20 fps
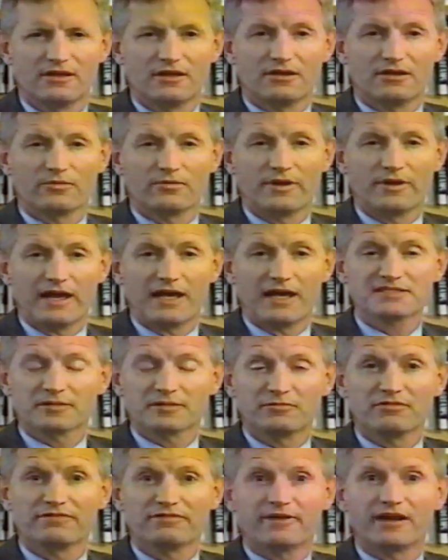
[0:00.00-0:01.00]
We asked them
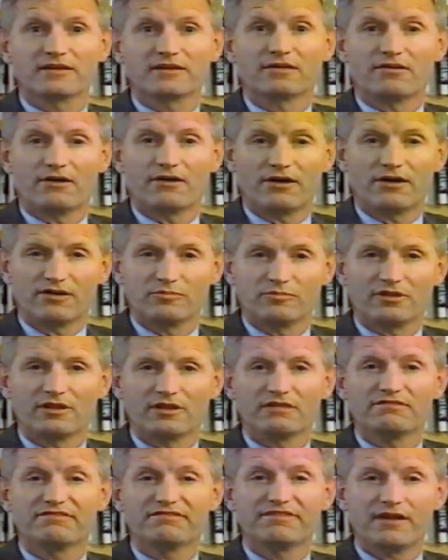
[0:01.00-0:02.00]
to find an honorable
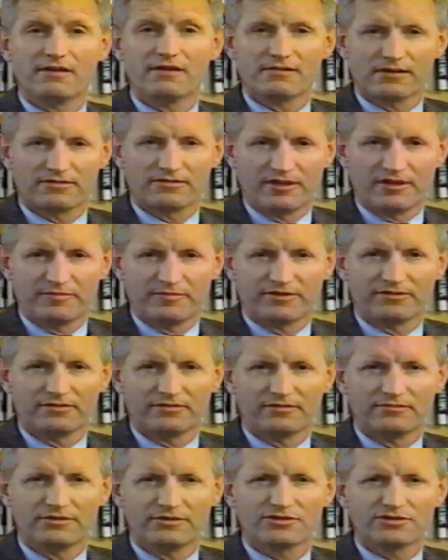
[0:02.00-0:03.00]
and fair agreement
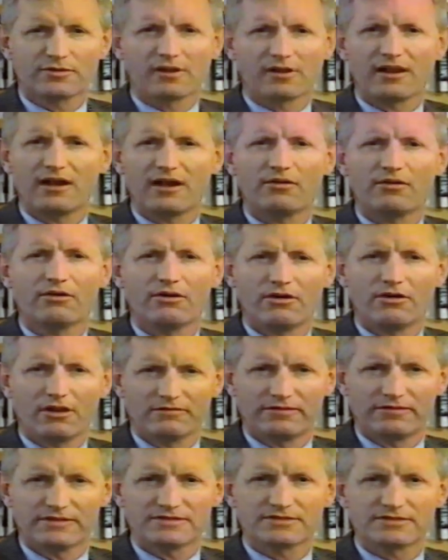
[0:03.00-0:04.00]
which would allow all
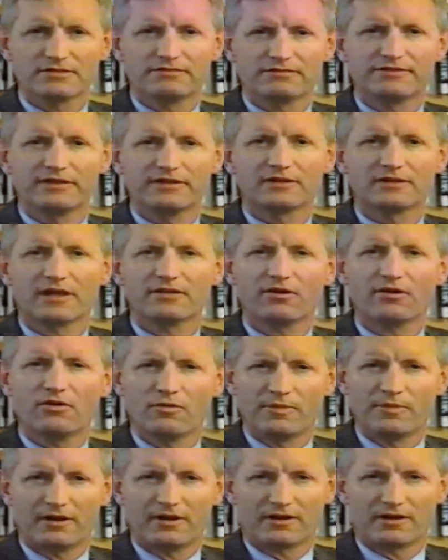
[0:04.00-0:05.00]
of us to feel at home
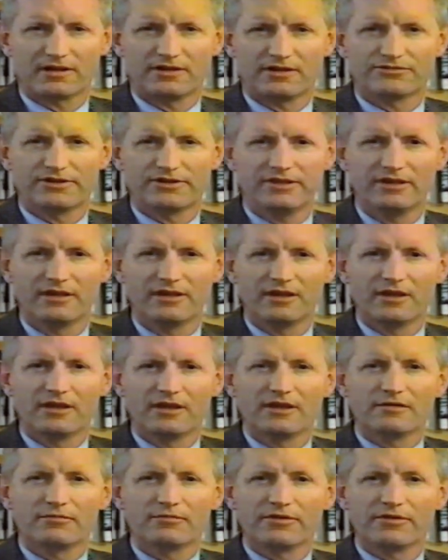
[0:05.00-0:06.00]
in our country
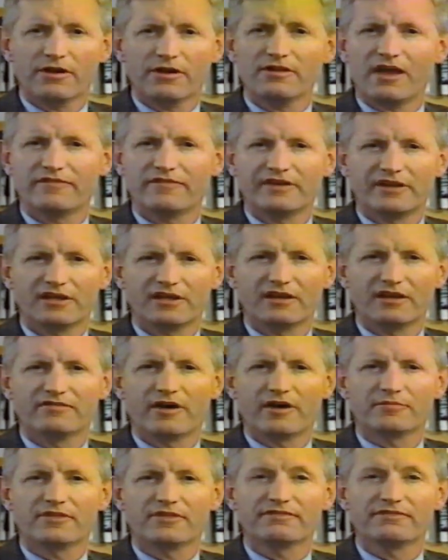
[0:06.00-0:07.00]
without having to give
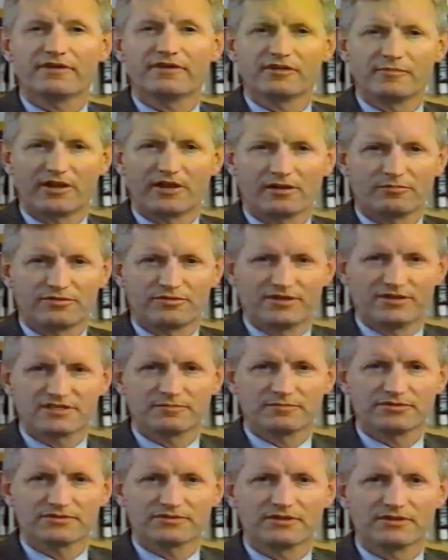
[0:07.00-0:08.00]
up the fundamental
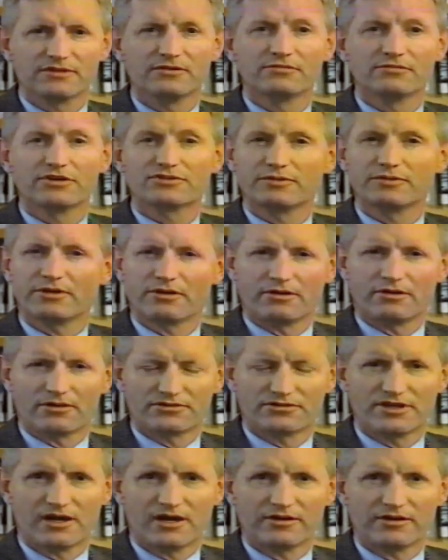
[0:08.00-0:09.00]
principles which we all
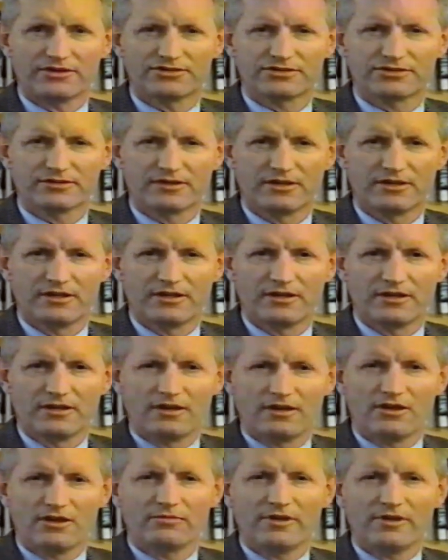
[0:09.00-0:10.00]
cherish.
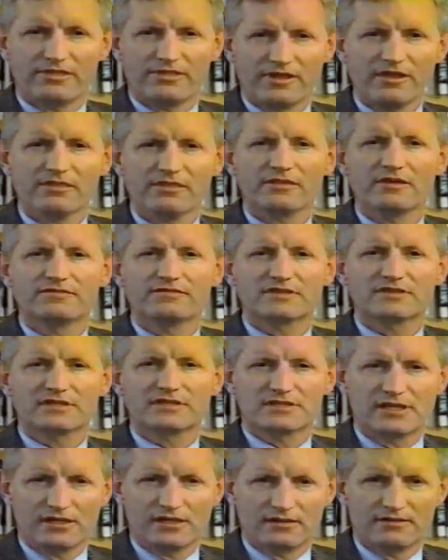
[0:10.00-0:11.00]
we think they've
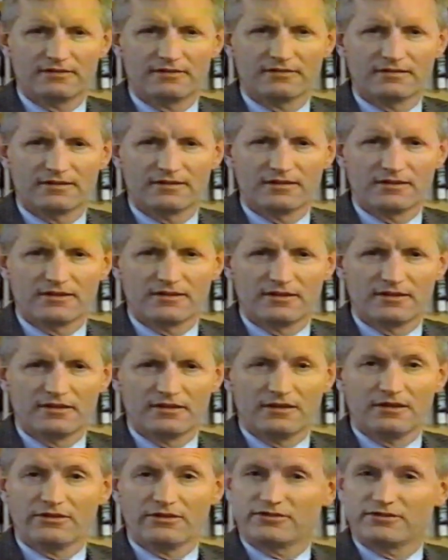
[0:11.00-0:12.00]
succeeded.
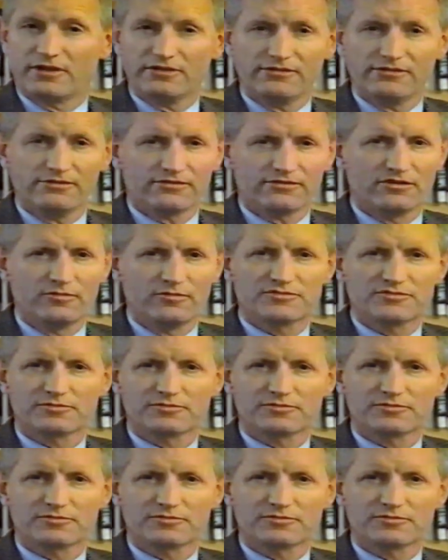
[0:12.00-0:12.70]
Citizens groups